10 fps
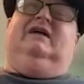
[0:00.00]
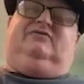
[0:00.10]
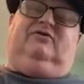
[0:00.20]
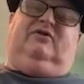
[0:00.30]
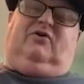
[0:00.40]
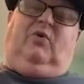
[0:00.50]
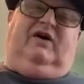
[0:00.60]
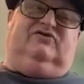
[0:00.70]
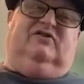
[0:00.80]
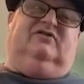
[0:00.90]
answer their
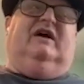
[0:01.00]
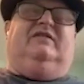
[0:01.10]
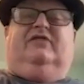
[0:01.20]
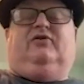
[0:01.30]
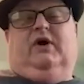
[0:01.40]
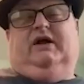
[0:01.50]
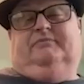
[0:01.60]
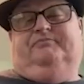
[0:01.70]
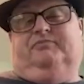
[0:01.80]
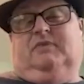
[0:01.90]
questions, and then they're
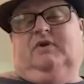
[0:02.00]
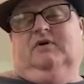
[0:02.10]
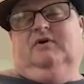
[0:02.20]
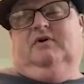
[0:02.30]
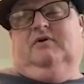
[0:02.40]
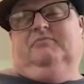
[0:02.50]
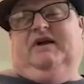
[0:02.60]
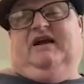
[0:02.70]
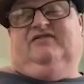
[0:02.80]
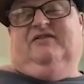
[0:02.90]
in,
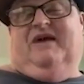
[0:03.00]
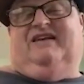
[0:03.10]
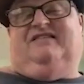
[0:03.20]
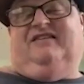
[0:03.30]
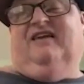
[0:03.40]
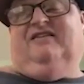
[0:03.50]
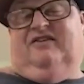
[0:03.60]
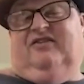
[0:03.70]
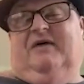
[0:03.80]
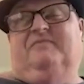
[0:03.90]
because it makes
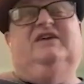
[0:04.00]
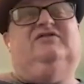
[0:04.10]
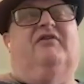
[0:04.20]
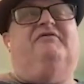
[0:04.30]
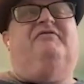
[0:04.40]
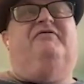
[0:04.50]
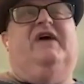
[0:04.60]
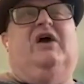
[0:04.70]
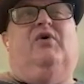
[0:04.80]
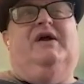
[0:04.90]
sense to them. These are
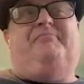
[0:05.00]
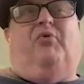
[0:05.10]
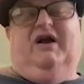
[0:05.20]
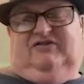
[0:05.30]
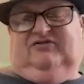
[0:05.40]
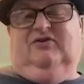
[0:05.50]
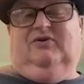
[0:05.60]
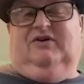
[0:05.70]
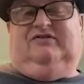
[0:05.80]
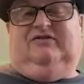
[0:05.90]
very bright
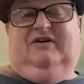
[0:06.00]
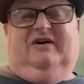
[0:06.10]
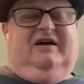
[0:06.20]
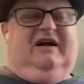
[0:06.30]
students,